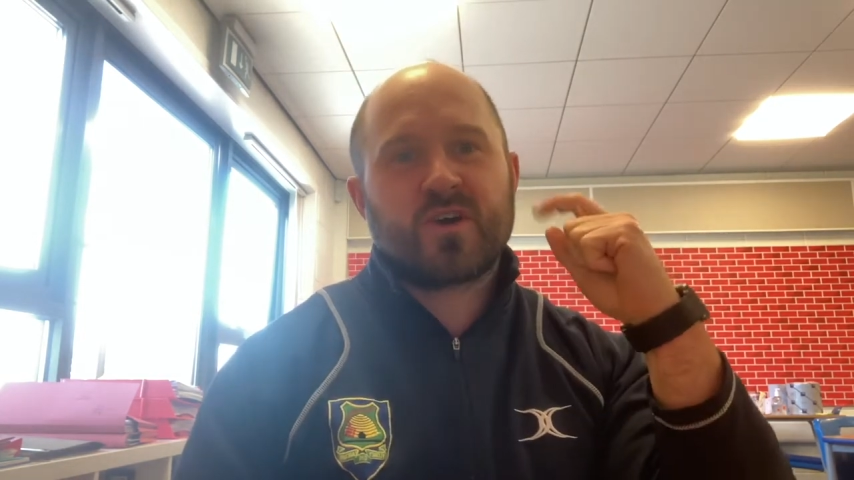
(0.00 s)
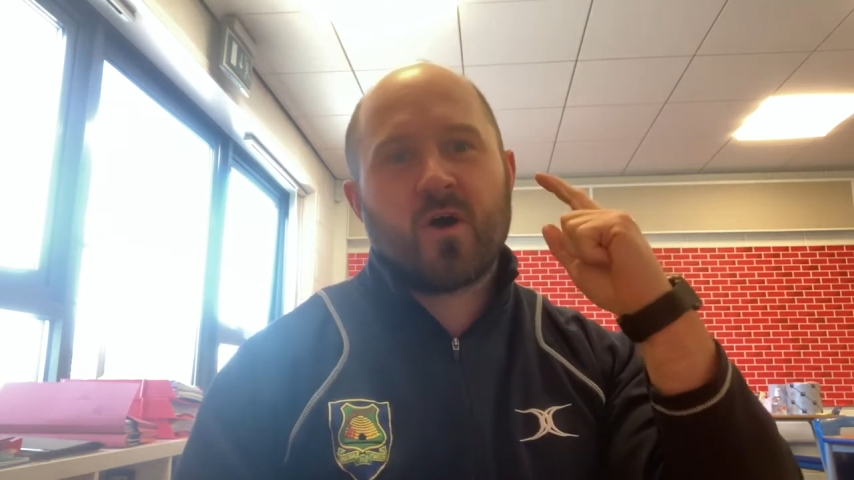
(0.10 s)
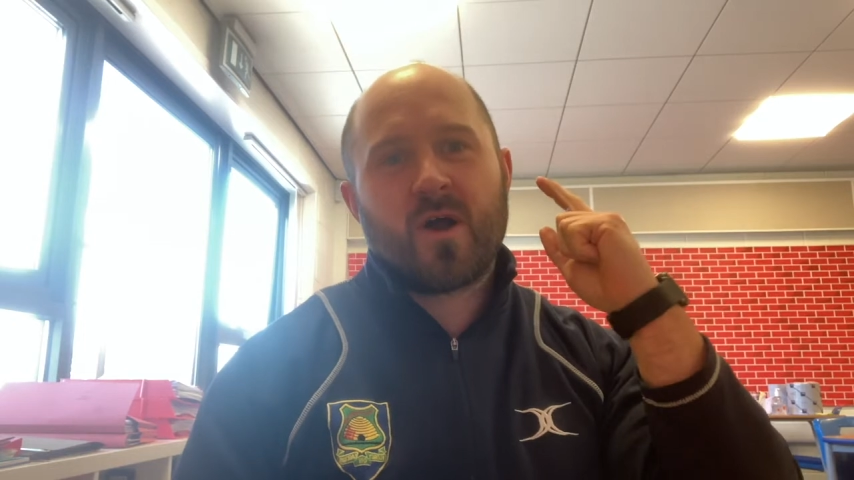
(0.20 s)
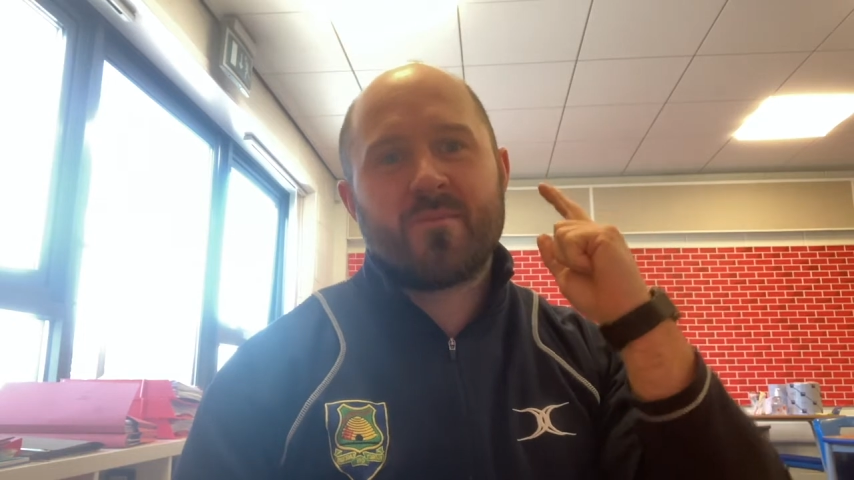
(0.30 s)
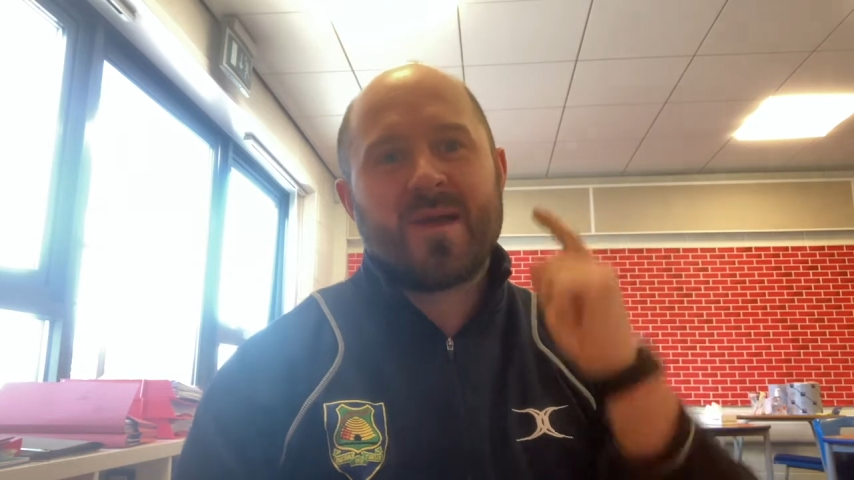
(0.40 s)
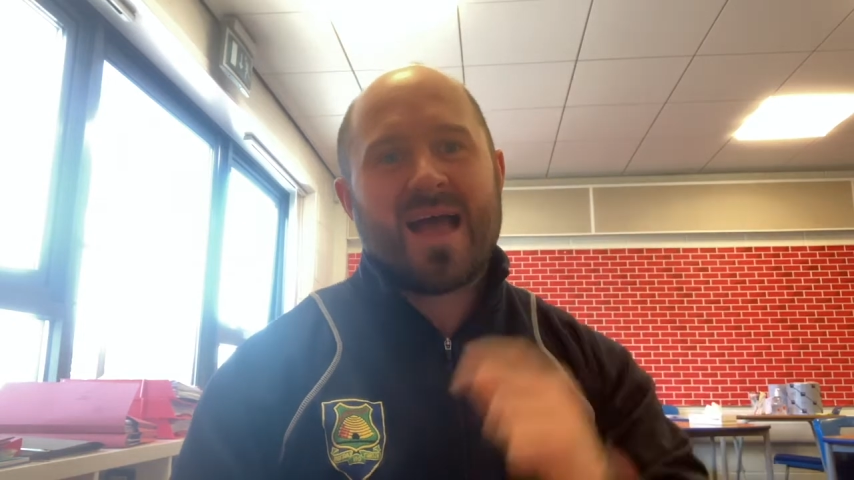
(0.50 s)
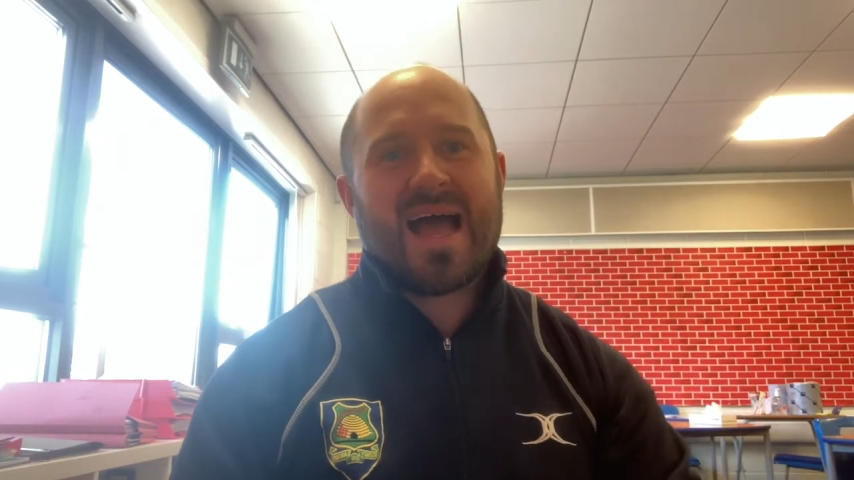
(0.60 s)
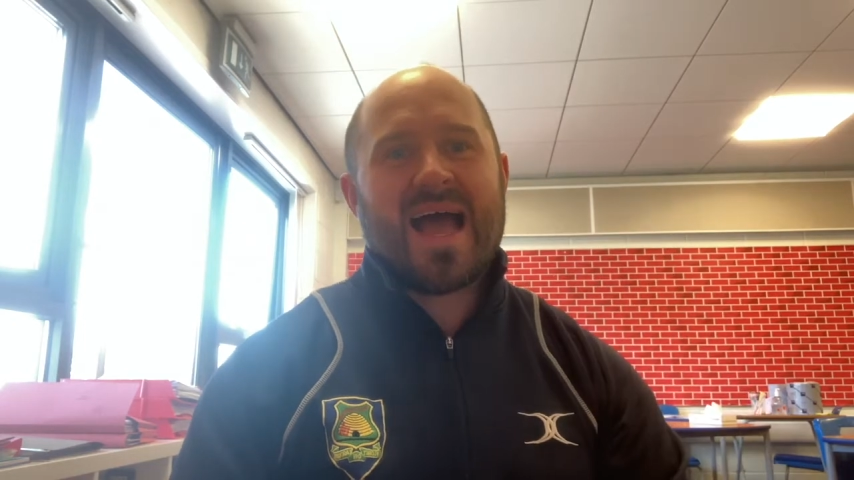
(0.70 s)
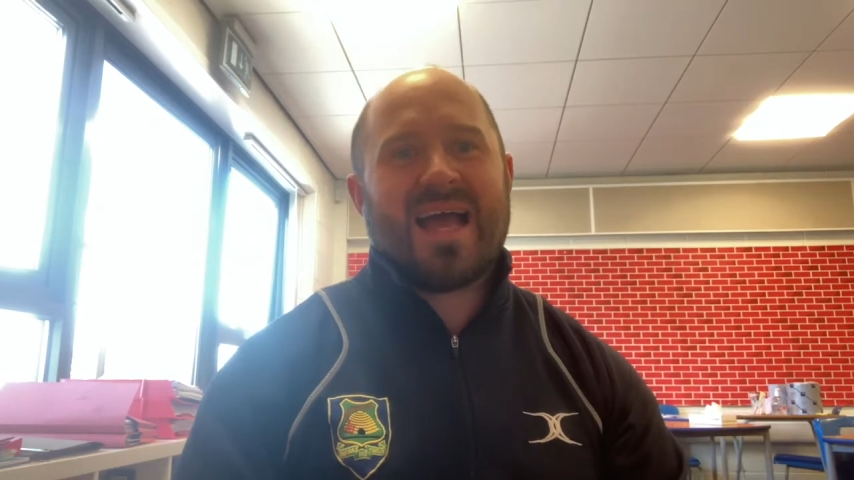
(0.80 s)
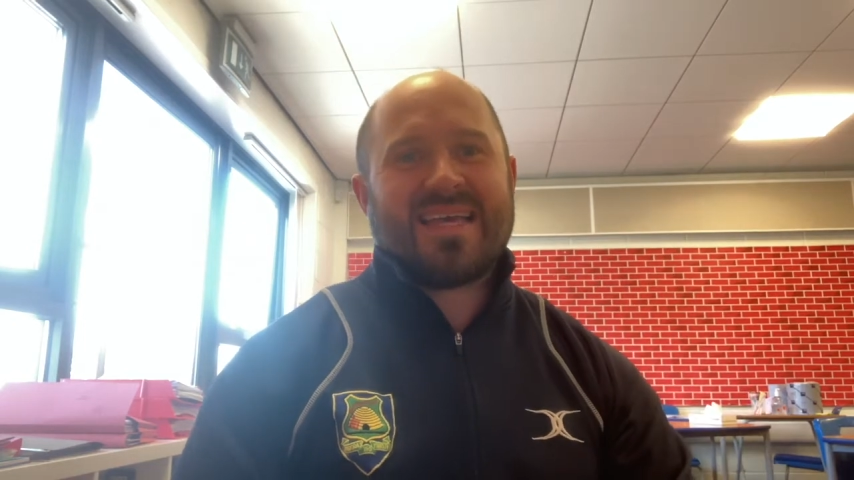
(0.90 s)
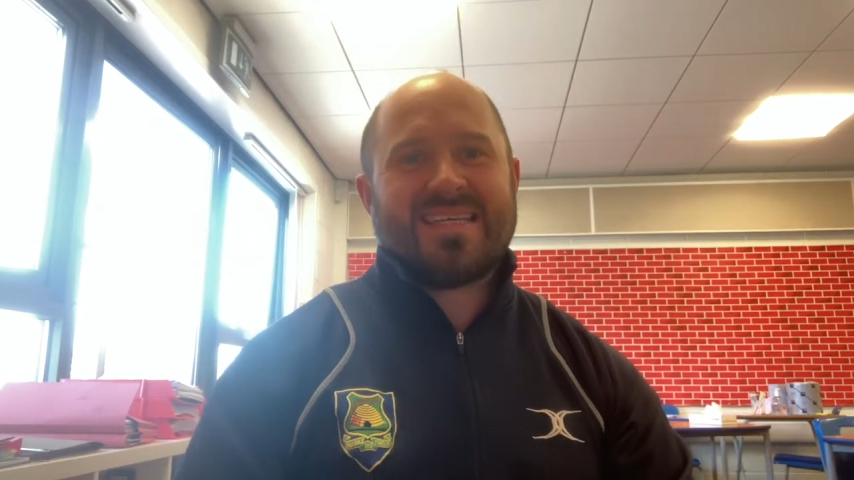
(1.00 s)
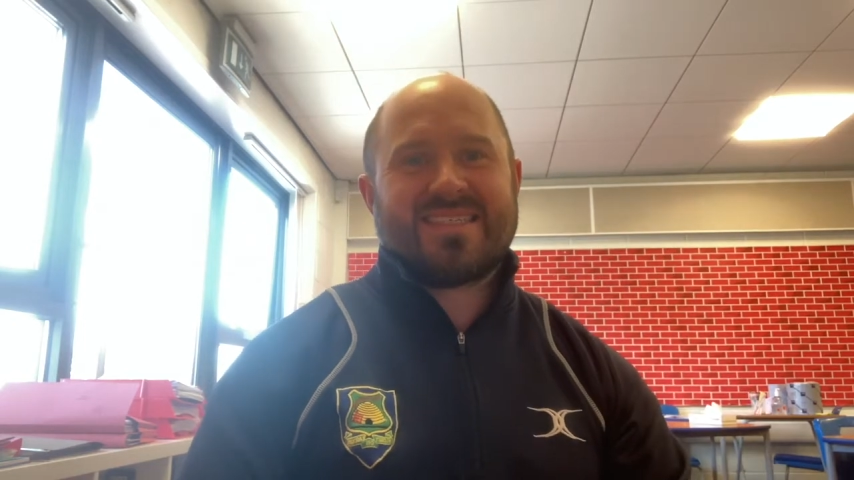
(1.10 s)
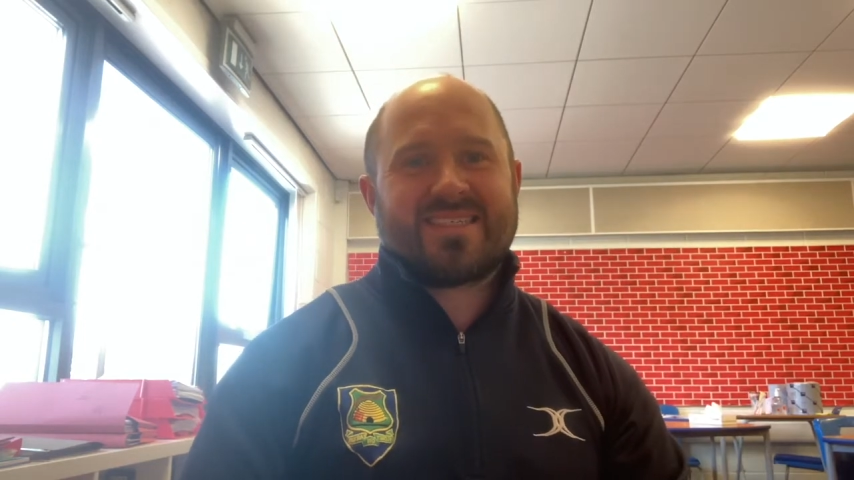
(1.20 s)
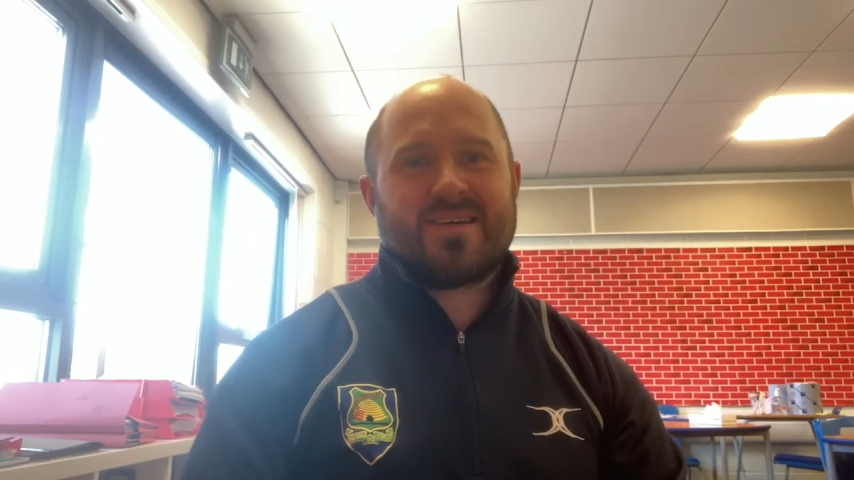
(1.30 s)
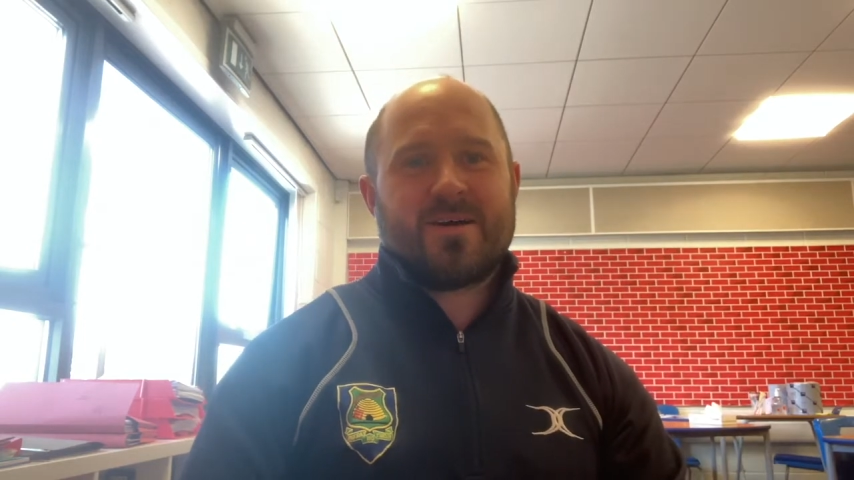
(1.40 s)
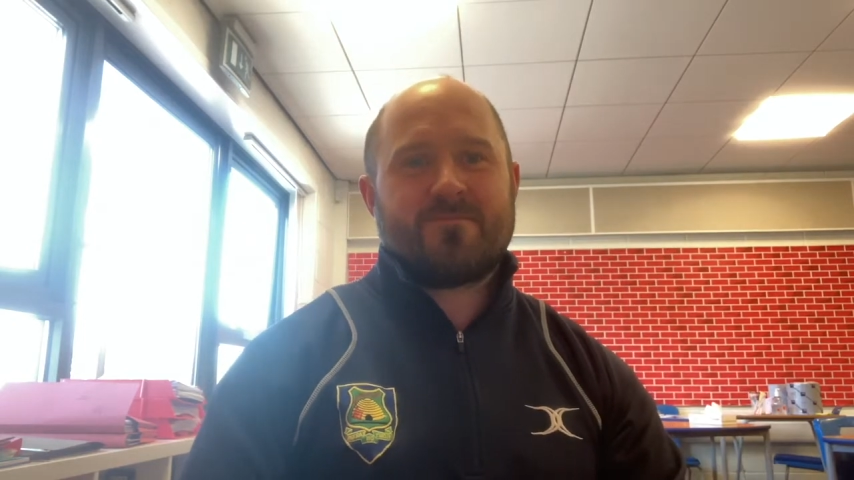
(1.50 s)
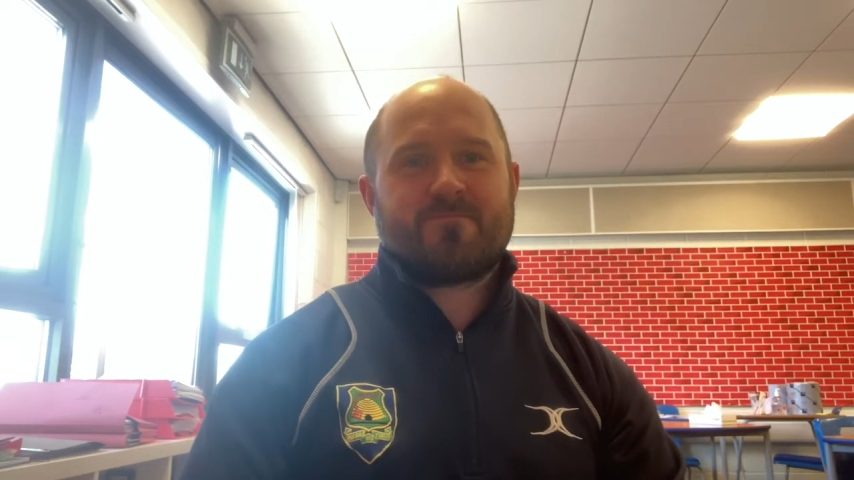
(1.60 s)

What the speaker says: time at Easter.